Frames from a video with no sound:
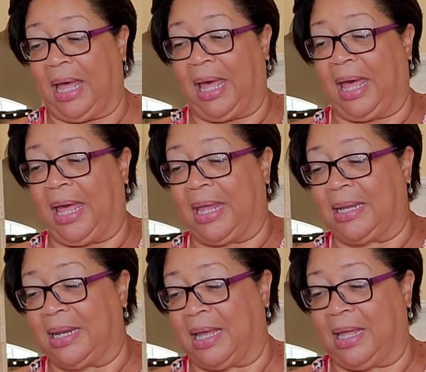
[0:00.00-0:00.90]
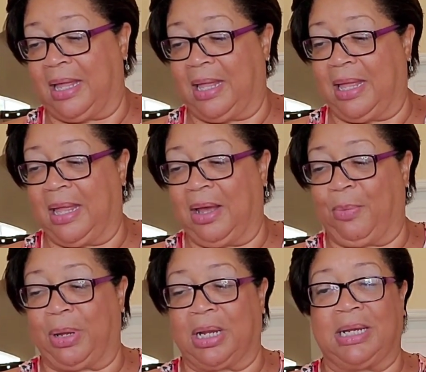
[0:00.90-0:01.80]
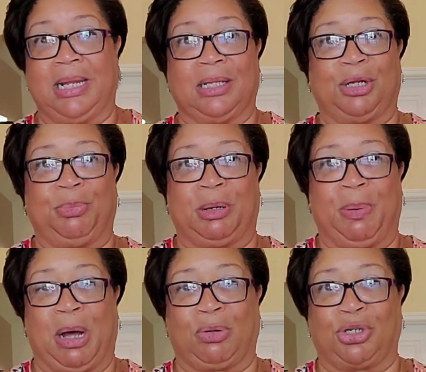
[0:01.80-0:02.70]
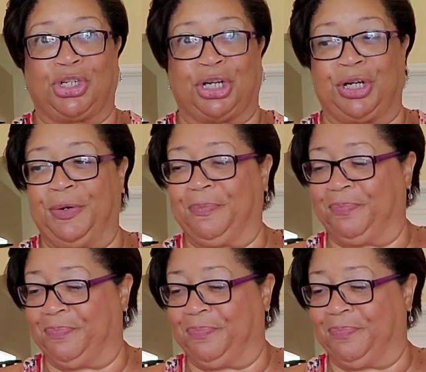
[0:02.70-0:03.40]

And we're going to need a little bit of powdered sugar.